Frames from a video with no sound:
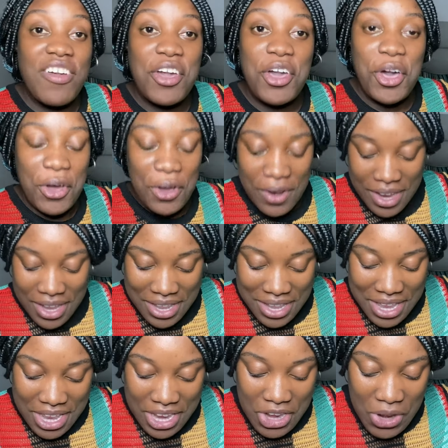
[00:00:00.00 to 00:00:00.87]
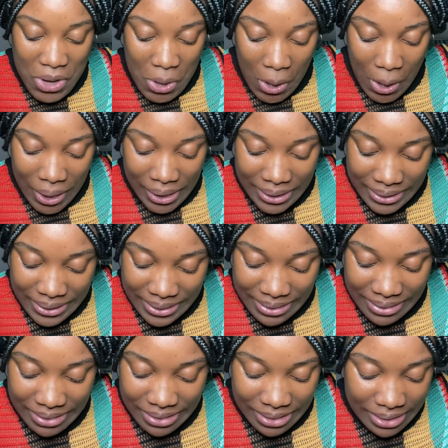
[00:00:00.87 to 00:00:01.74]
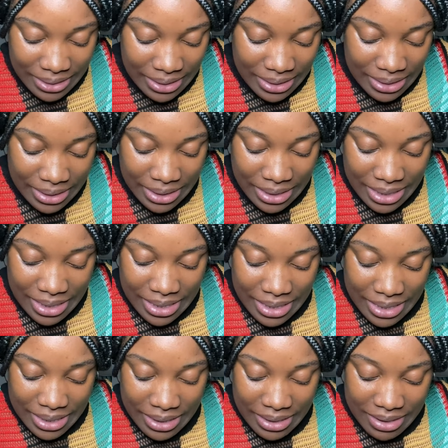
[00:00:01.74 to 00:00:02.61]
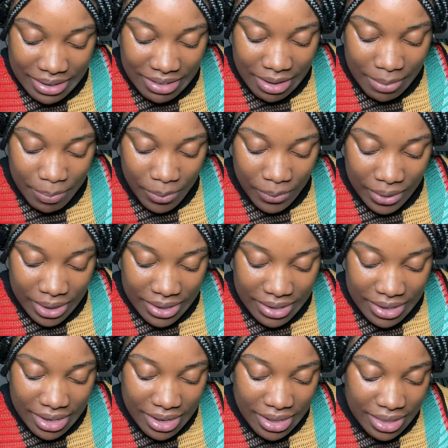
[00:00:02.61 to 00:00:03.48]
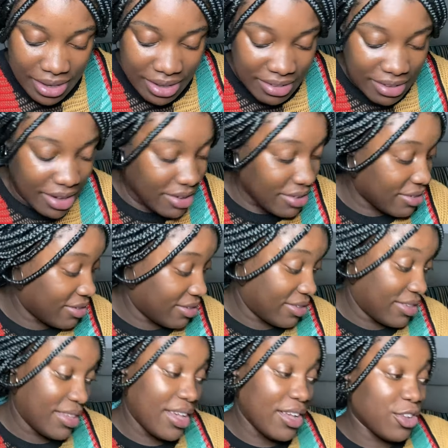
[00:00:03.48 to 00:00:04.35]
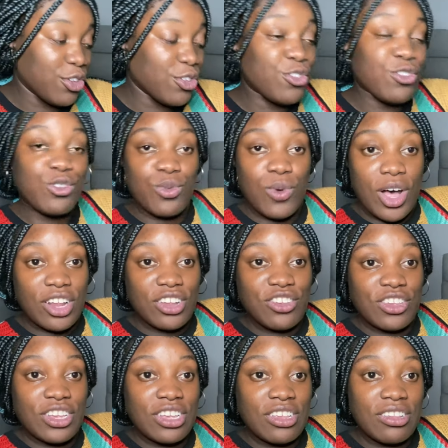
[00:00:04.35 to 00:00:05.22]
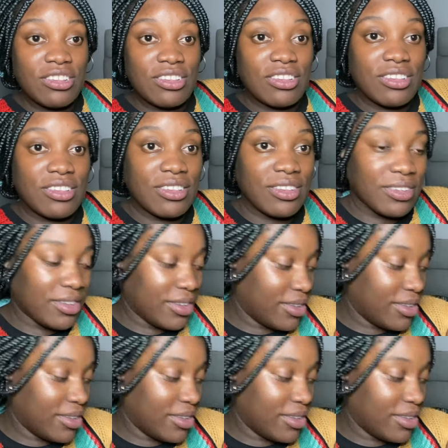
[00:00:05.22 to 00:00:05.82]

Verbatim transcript: currently not disappointed. These are single swatches.